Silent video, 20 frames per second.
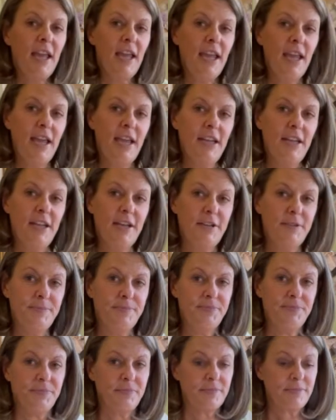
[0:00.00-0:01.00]
and
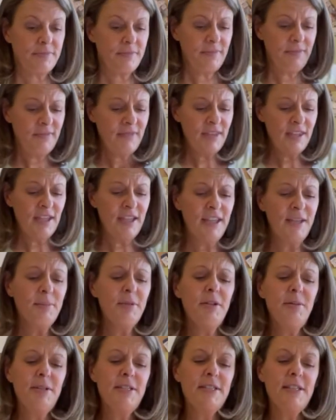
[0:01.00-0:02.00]
I'm going
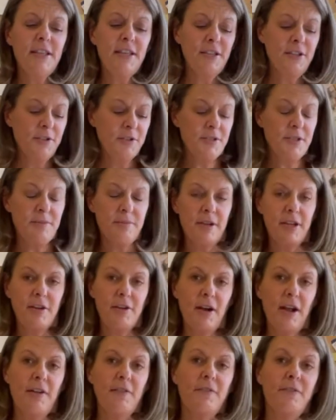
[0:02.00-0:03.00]
to be selling those at my
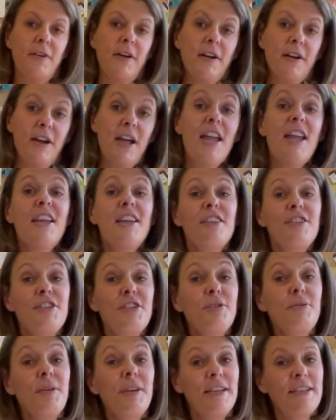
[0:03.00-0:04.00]
craft fair
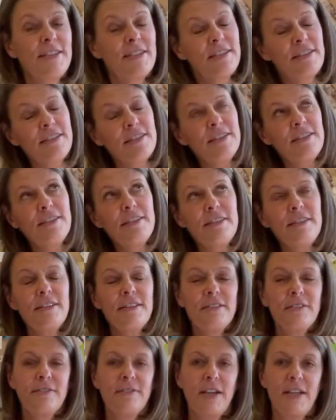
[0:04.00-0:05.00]
2 weeks,
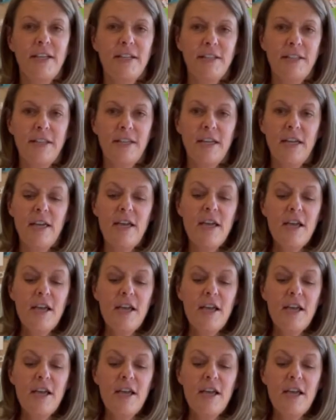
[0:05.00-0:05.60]
finally.